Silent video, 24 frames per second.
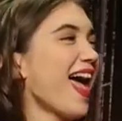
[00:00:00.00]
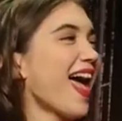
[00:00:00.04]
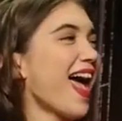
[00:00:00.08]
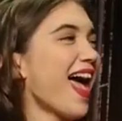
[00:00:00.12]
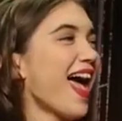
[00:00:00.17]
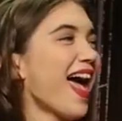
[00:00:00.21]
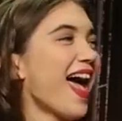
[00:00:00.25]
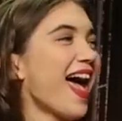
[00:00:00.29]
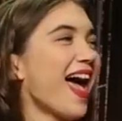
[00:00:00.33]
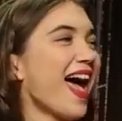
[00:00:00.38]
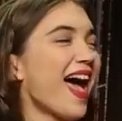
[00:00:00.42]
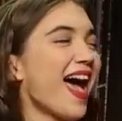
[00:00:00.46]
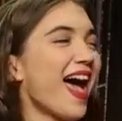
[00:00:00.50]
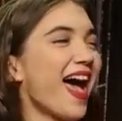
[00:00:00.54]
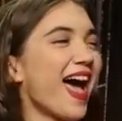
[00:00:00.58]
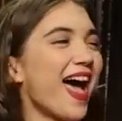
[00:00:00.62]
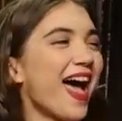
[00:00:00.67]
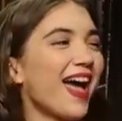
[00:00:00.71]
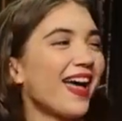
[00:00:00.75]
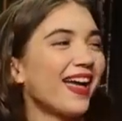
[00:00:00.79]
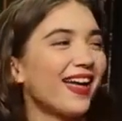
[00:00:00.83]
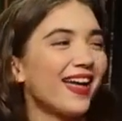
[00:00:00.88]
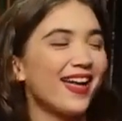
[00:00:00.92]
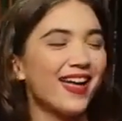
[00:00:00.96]

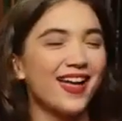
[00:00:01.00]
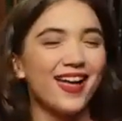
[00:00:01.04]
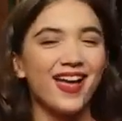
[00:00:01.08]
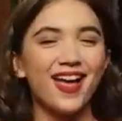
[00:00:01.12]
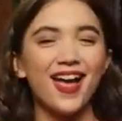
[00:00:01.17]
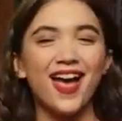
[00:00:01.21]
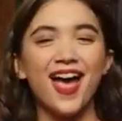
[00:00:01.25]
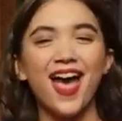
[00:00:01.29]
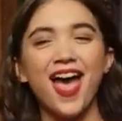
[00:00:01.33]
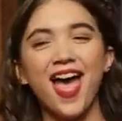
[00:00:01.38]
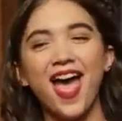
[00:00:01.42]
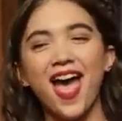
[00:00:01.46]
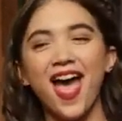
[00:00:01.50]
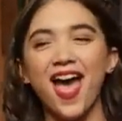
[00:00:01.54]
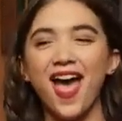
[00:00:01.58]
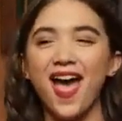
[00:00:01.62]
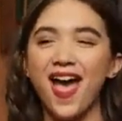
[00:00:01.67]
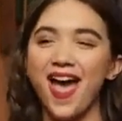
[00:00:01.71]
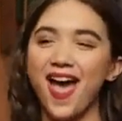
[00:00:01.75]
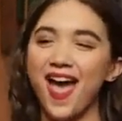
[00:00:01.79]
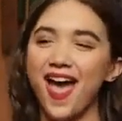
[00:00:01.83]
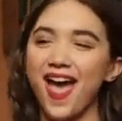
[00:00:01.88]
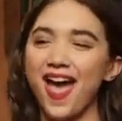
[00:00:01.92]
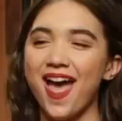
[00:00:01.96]

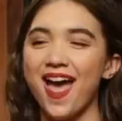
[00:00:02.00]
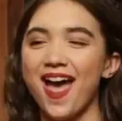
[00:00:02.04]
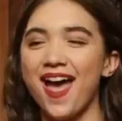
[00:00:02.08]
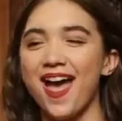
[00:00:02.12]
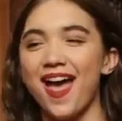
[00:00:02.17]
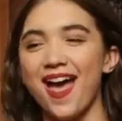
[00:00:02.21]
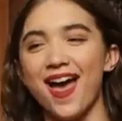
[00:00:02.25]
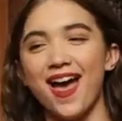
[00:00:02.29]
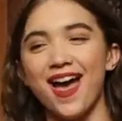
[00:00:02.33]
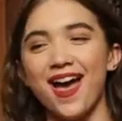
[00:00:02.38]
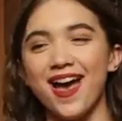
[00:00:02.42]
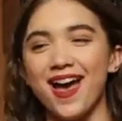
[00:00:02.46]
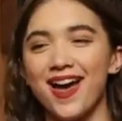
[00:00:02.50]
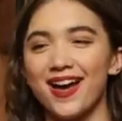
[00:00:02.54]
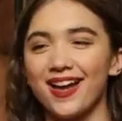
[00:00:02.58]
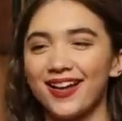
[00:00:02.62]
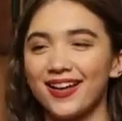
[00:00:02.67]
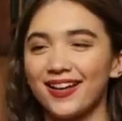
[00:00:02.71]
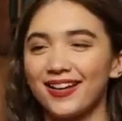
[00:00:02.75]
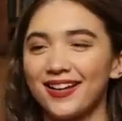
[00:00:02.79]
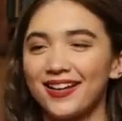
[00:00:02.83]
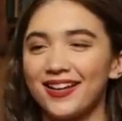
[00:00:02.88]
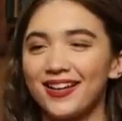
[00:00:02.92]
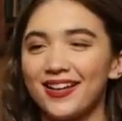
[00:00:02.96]

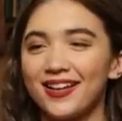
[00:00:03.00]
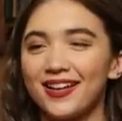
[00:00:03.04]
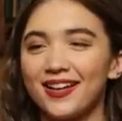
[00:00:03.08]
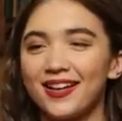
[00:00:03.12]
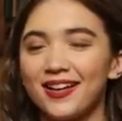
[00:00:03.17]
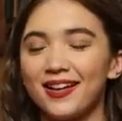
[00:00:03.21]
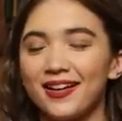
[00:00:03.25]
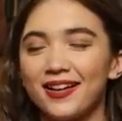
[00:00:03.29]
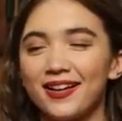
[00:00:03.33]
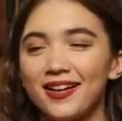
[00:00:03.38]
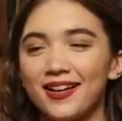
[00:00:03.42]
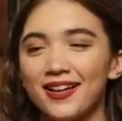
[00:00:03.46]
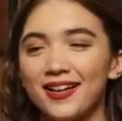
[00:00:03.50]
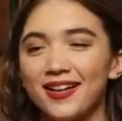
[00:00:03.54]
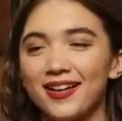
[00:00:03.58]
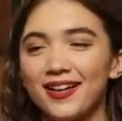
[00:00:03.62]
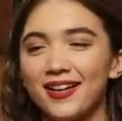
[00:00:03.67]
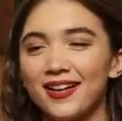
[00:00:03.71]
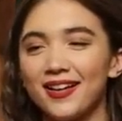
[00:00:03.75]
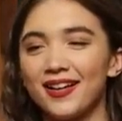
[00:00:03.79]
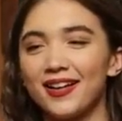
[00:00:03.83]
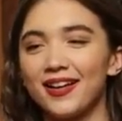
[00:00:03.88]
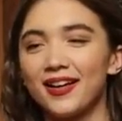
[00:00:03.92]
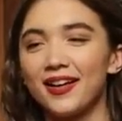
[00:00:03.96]
This person isn't speaking.